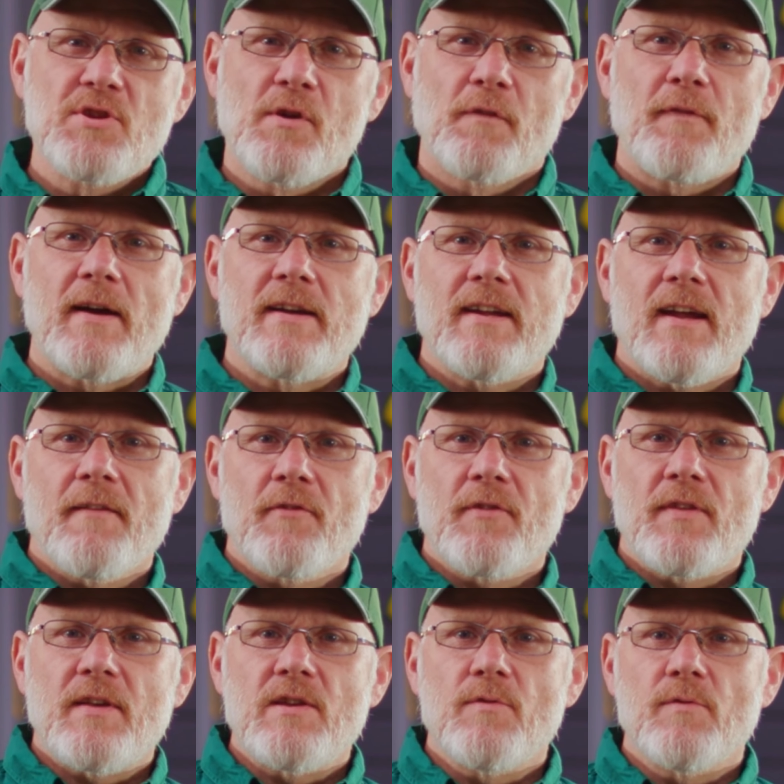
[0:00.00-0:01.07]
You'll find
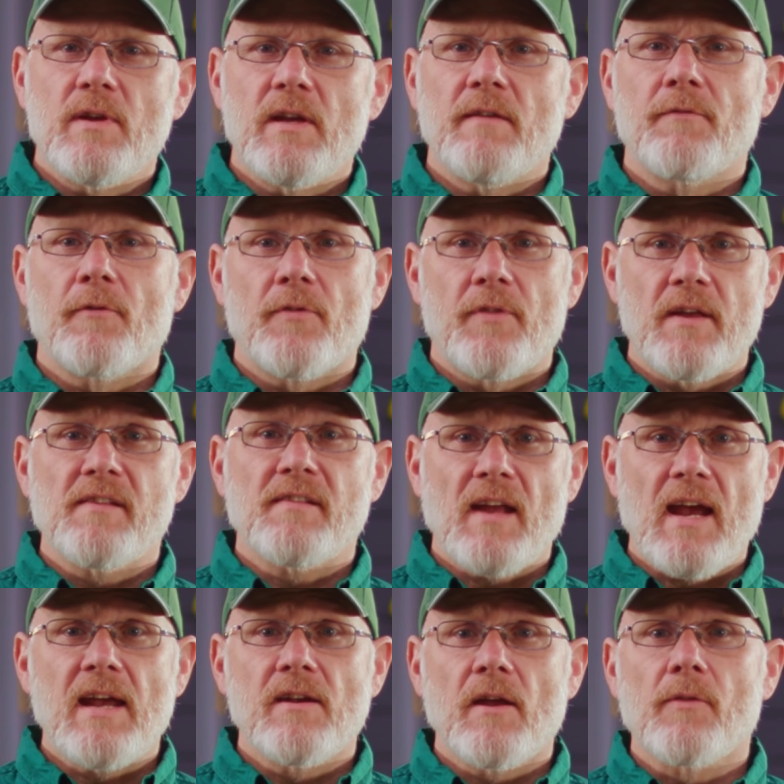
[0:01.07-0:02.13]
everything you need for this
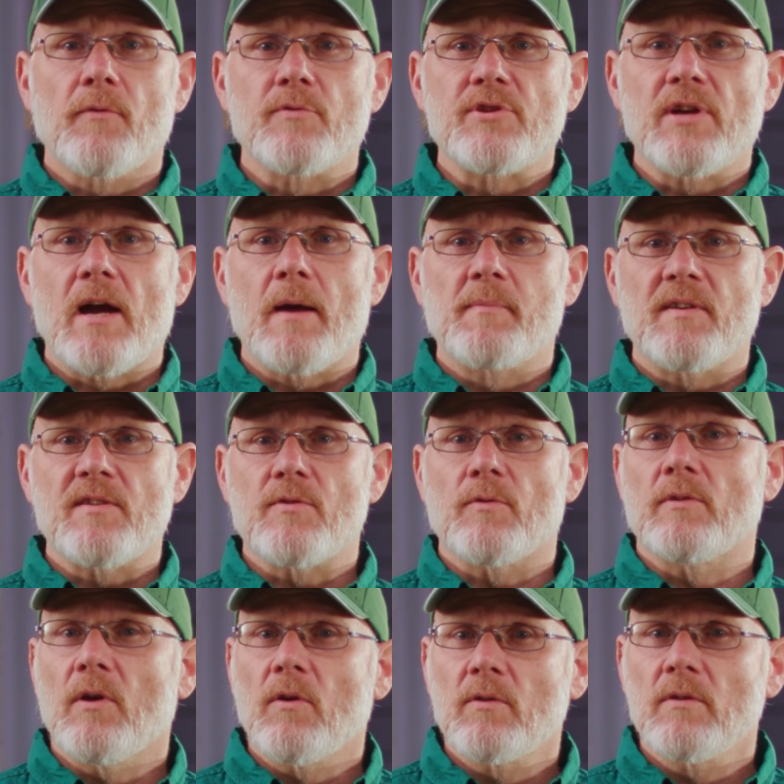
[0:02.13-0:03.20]
and other jobs at
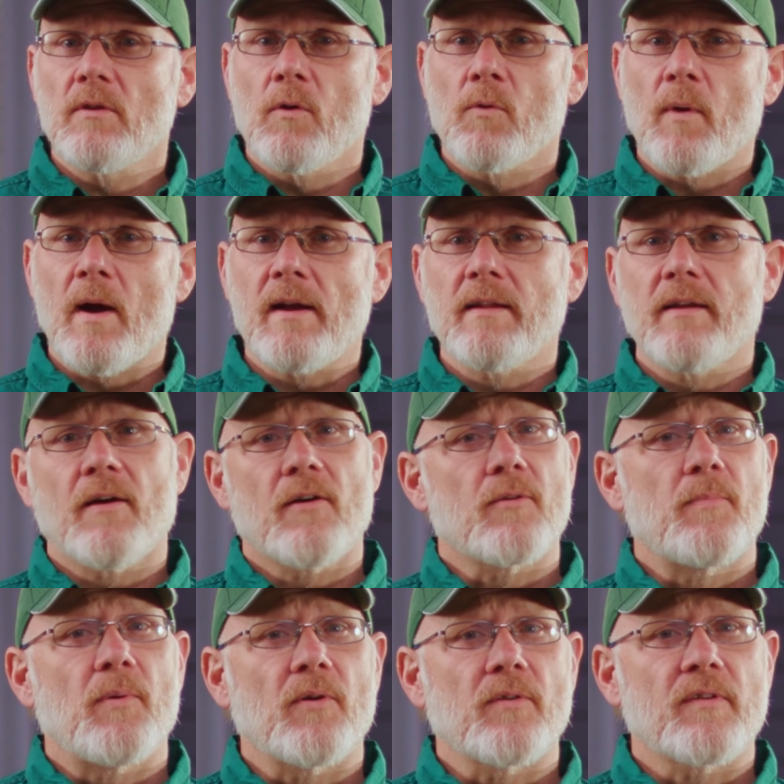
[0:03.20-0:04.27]
your local O'Reilly Auto
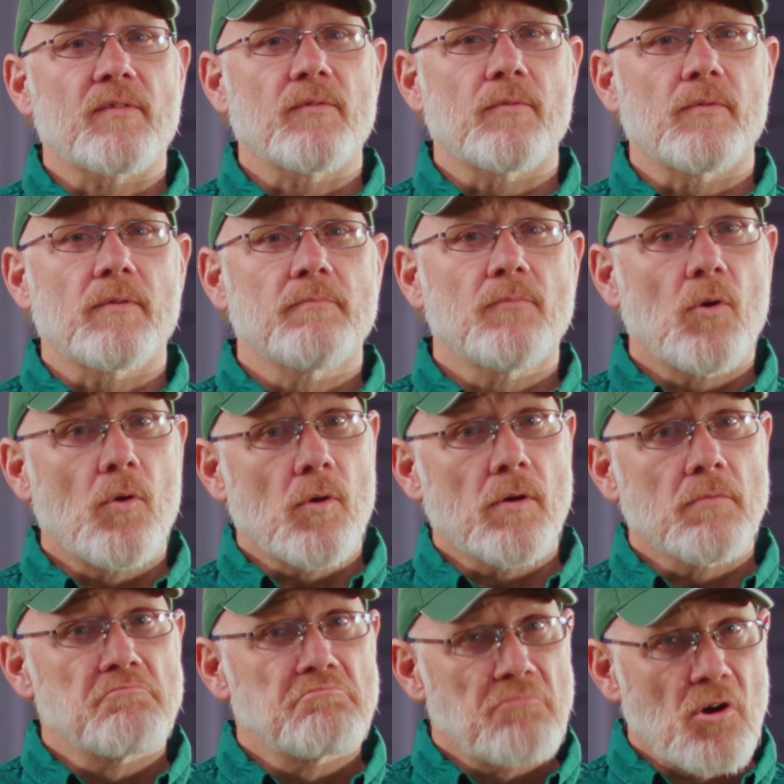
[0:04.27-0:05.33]
Parts store
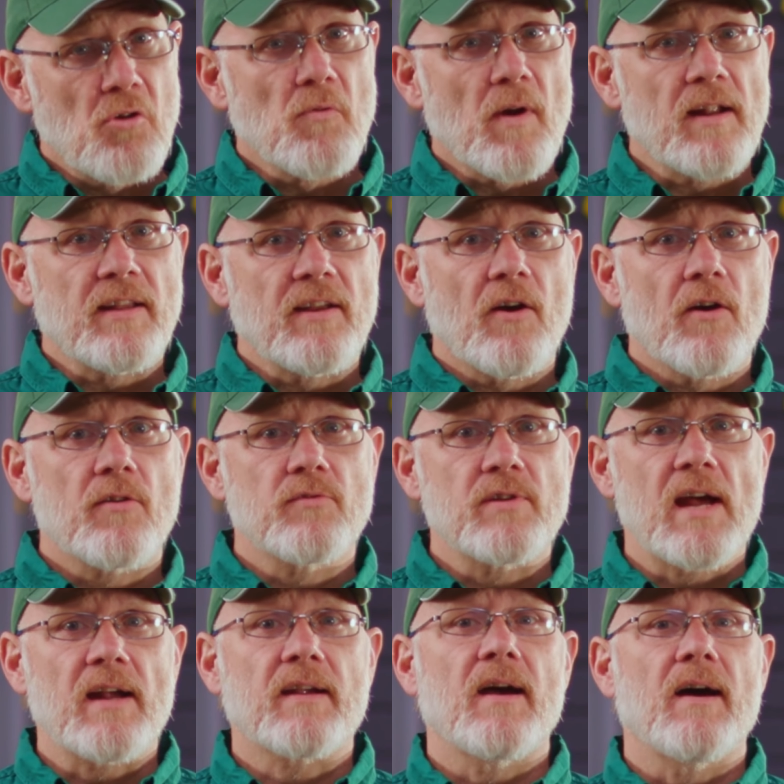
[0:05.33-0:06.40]
or
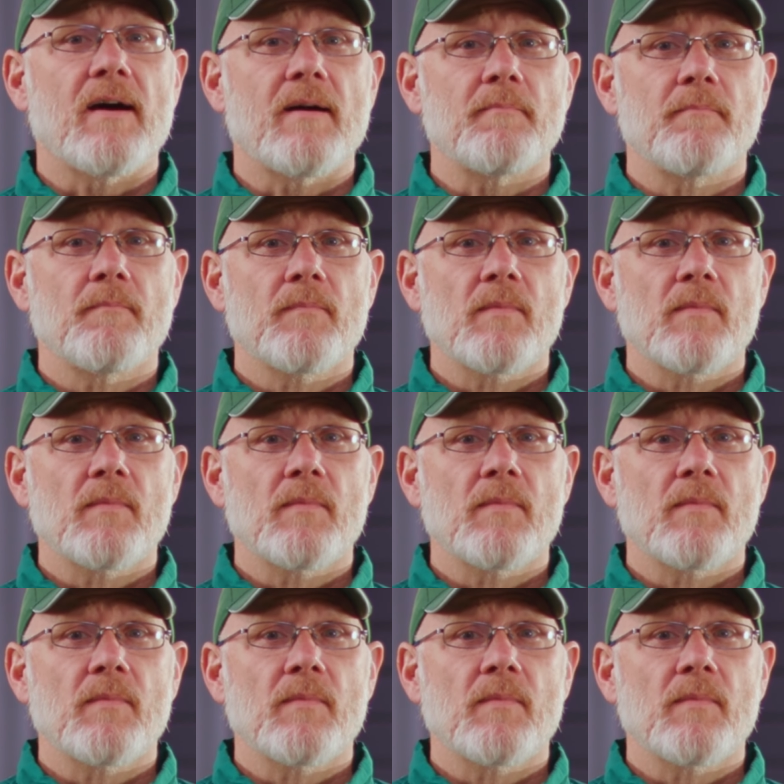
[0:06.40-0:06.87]
O'ReillyAuto.com.